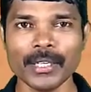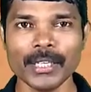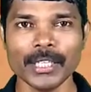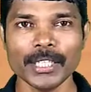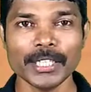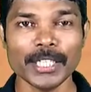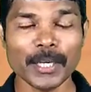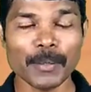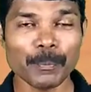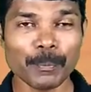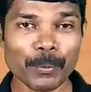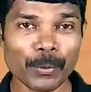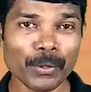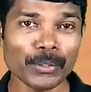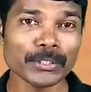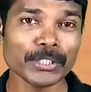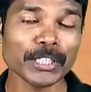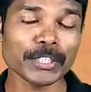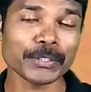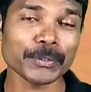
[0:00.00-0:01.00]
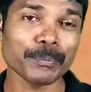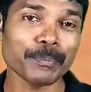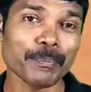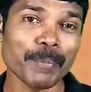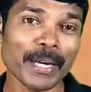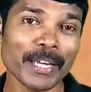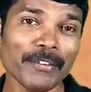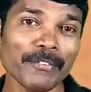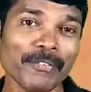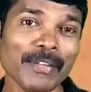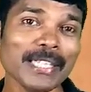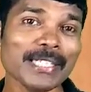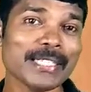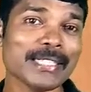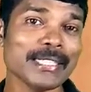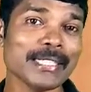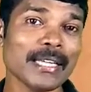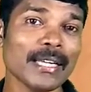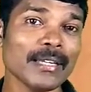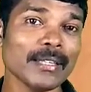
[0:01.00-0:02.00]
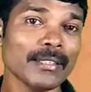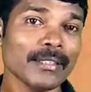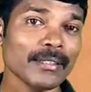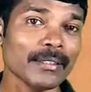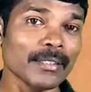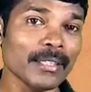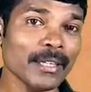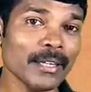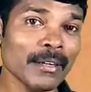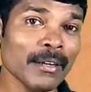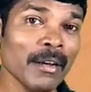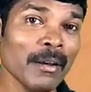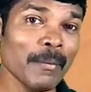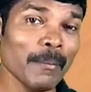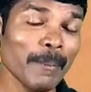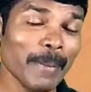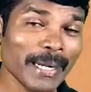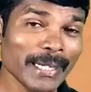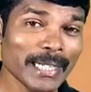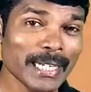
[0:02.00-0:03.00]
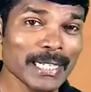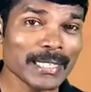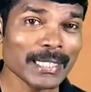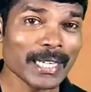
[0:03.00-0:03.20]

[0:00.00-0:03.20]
The process by which the metals